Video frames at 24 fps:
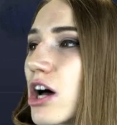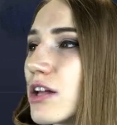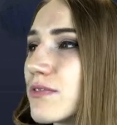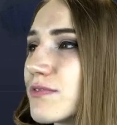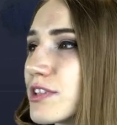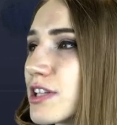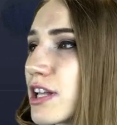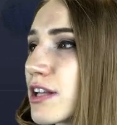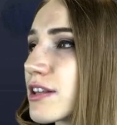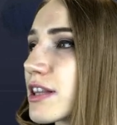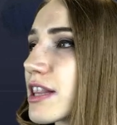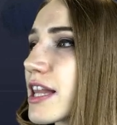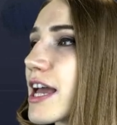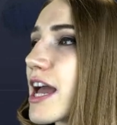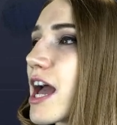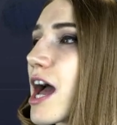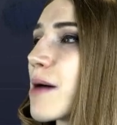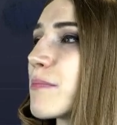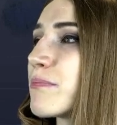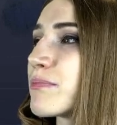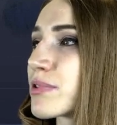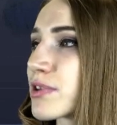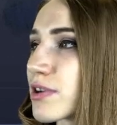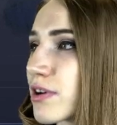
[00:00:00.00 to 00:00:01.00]
confidently
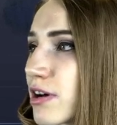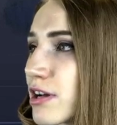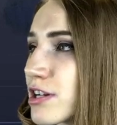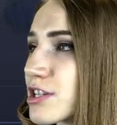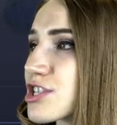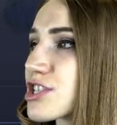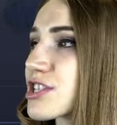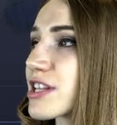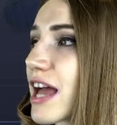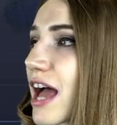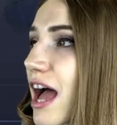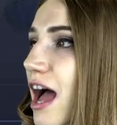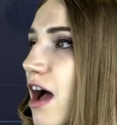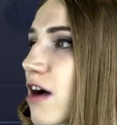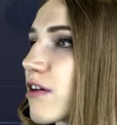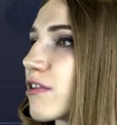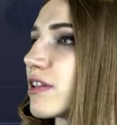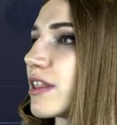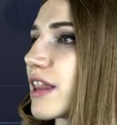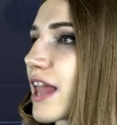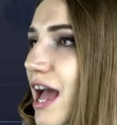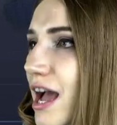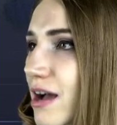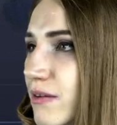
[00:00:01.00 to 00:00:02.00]
approached our
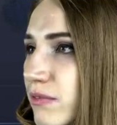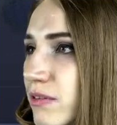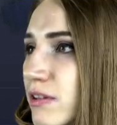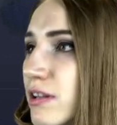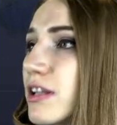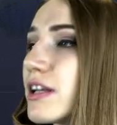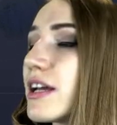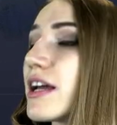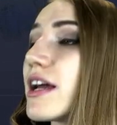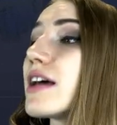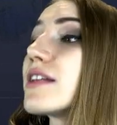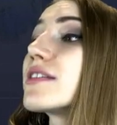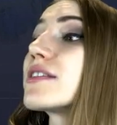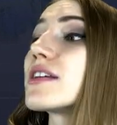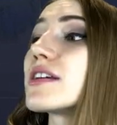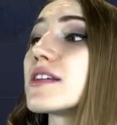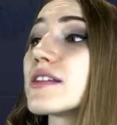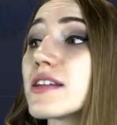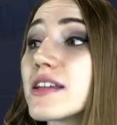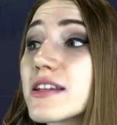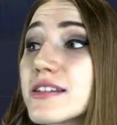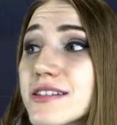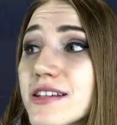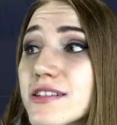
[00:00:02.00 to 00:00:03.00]
level, and
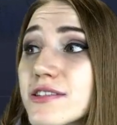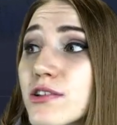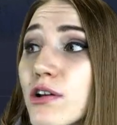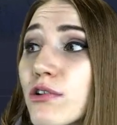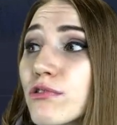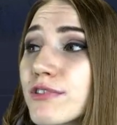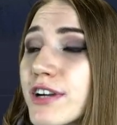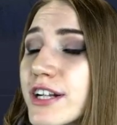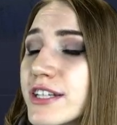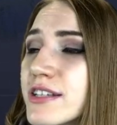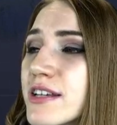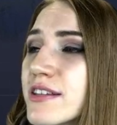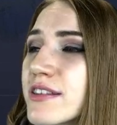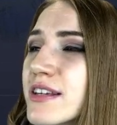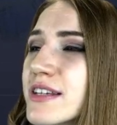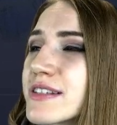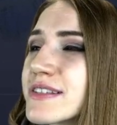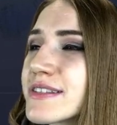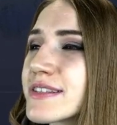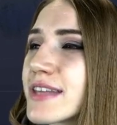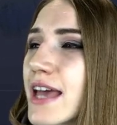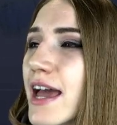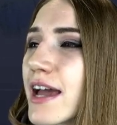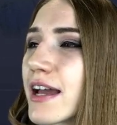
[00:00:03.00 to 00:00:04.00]
this is already the
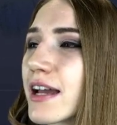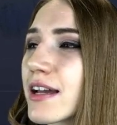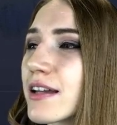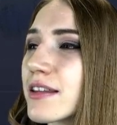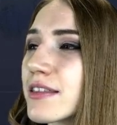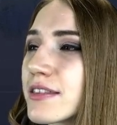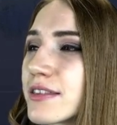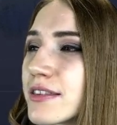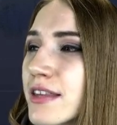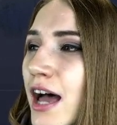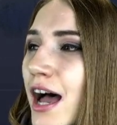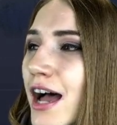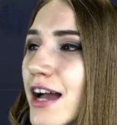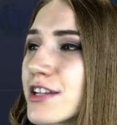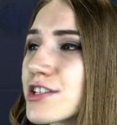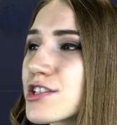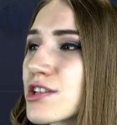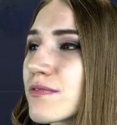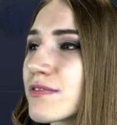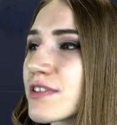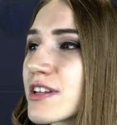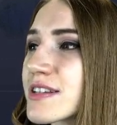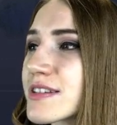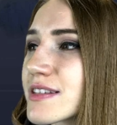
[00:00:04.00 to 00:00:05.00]
second touch
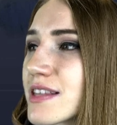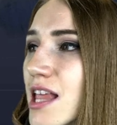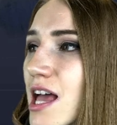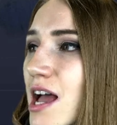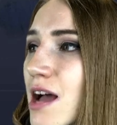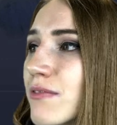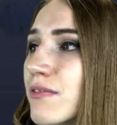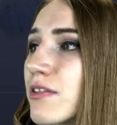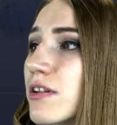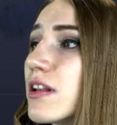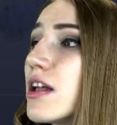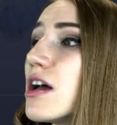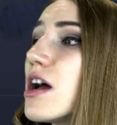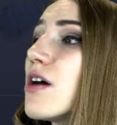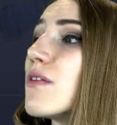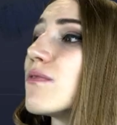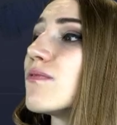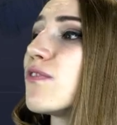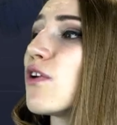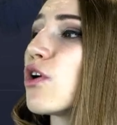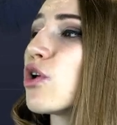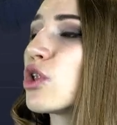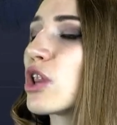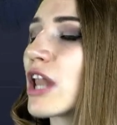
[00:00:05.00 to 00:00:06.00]
of this level
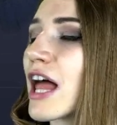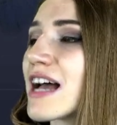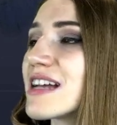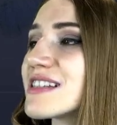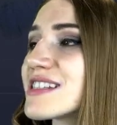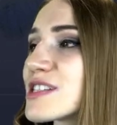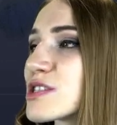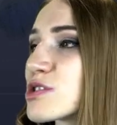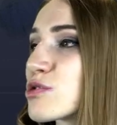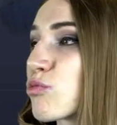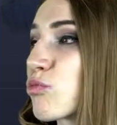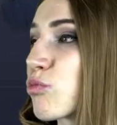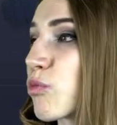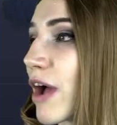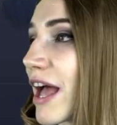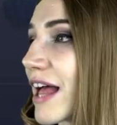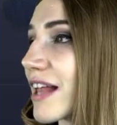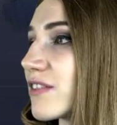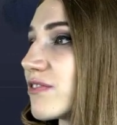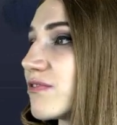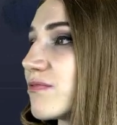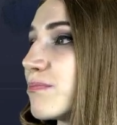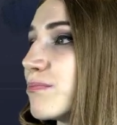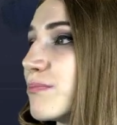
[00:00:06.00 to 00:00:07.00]
for last
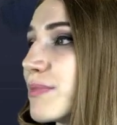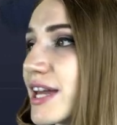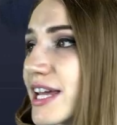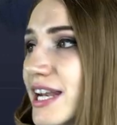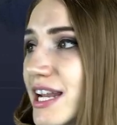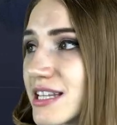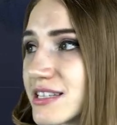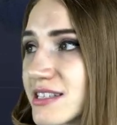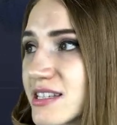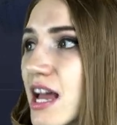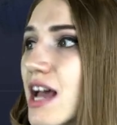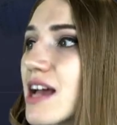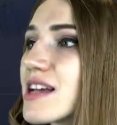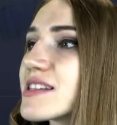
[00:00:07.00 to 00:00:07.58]
12 minutes.